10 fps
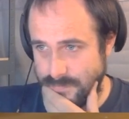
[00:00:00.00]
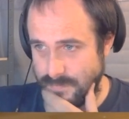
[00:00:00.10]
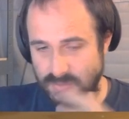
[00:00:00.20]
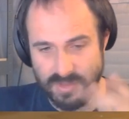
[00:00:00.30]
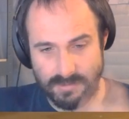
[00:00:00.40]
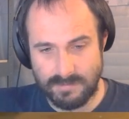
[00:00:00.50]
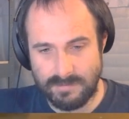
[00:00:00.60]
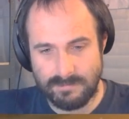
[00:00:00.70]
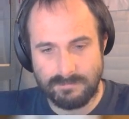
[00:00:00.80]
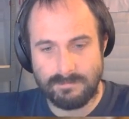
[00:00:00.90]
But
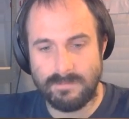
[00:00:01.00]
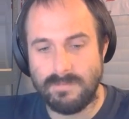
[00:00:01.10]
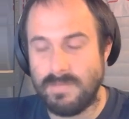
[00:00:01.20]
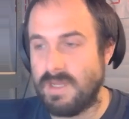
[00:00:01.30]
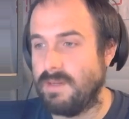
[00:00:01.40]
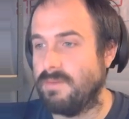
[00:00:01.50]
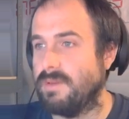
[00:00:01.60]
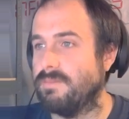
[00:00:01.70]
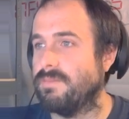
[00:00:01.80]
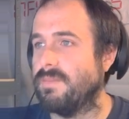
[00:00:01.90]

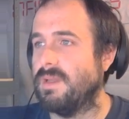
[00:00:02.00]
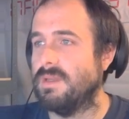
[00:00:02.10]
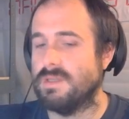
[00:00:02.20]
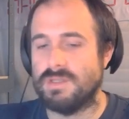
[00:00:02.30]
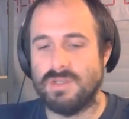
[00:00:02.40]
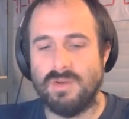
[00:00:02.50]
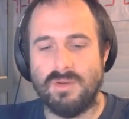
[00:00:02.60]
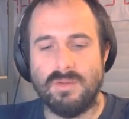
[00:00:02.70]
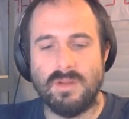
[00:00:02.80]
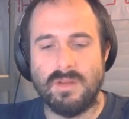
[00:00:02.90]
anyway,
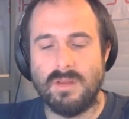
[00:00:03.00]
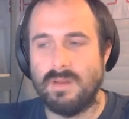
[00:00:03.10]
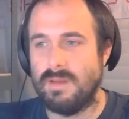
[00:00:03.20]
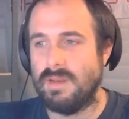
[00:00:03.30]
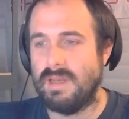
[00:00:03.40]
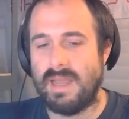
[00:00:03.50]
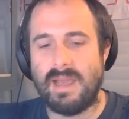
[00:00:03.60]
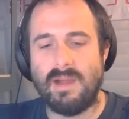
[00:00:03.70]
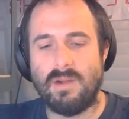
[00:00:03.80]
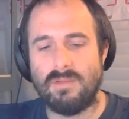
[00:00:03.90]
so
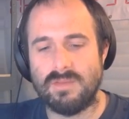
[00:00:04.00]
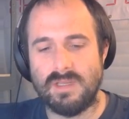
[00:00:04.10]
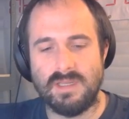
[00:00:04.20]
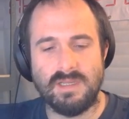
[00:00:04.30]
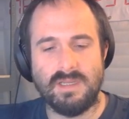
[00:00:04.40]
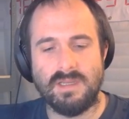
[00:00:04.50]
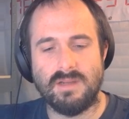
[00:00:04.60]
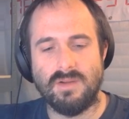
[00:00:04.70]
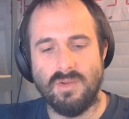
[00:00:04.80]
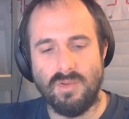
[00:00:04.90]
now the
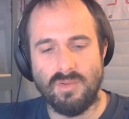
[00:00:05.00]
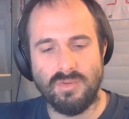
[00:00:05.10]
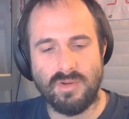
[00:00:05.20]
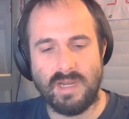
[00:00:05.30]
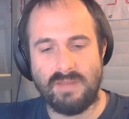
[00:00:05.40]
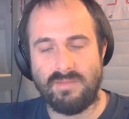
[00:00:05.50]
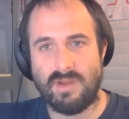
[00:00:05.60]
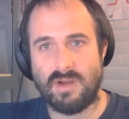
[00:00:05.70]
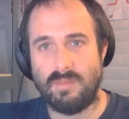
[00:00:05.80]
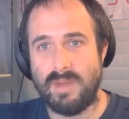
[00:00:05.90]
older
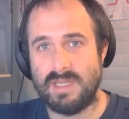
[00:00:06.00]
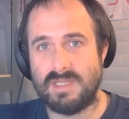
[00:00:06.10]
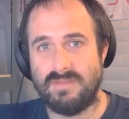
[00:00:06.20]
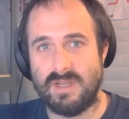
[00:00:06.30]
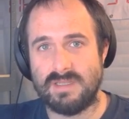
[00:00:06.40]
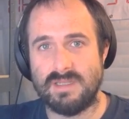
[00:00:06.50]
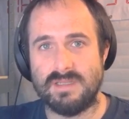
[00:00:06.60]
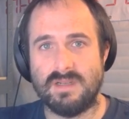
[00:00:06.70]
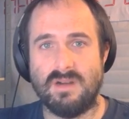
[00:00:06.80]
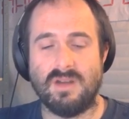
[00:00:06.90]
AVR based
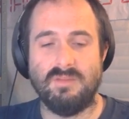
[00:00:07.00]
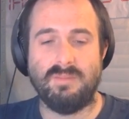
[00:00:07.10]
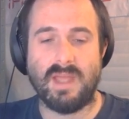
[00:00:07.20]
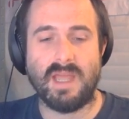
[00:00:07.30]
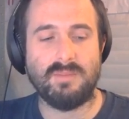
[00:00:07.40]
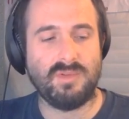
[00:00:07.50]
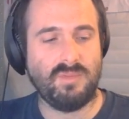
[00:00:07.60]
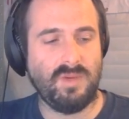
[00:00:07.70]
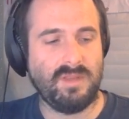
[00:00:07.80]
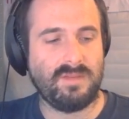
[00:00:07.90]
devices are compatible
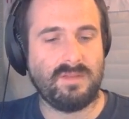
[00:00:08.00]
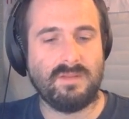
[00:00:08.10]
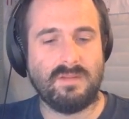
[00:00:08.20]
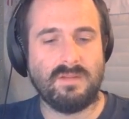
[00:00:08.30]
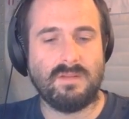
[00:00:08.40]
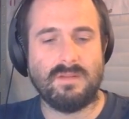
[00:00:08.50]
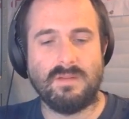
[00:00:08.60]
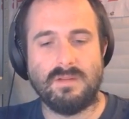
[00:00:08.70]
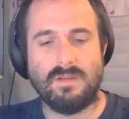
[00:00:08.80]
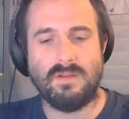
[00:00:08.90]
with,
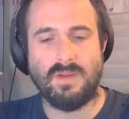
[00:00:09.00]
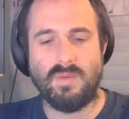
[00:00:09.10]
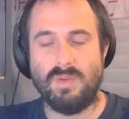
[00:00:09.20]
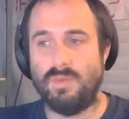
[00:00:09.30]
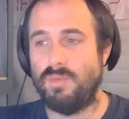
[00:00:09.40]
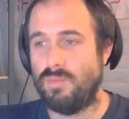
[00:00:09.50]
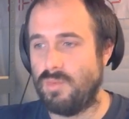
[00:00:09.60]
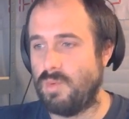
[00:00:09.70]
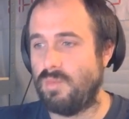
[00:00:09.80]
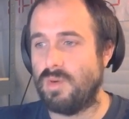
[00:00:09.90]
or it will
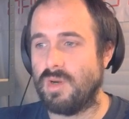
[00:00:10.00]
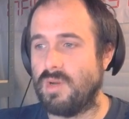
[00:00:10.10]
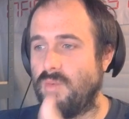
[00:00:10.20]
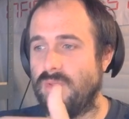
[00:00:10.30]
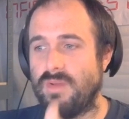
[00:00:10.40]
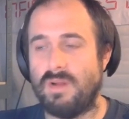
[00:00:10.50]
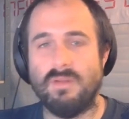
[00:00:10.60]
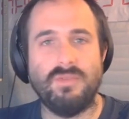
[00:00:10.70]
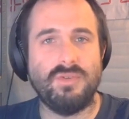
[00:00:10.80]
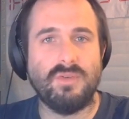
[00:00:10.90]
work with all
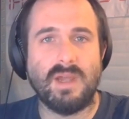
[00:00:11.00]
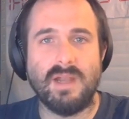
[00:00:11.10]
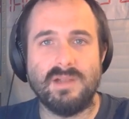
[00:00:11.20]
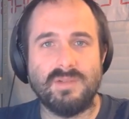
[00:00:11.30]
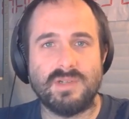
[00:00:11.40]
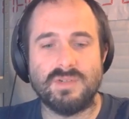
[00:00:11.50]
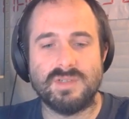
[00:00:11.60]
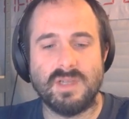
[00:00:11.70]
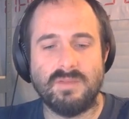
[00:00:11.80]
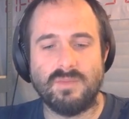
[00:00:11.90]
the new INLretro
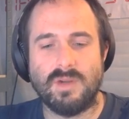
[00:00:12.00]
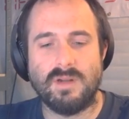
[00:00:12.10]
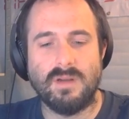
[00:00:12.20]
software.